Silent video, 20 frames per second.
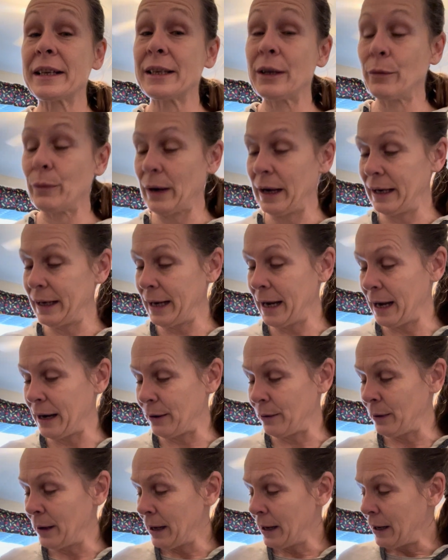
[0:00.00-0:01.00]
and right
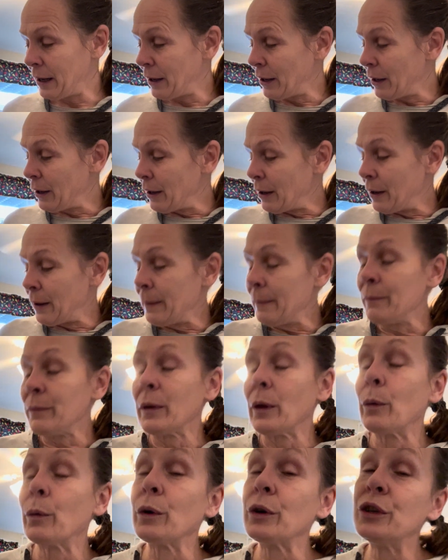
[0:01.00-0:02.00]
now
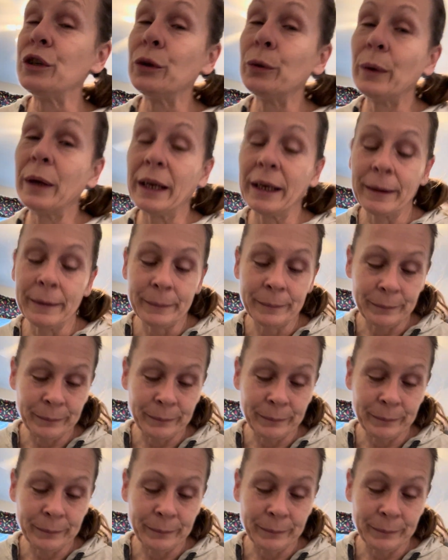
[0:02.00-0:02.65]
we're doing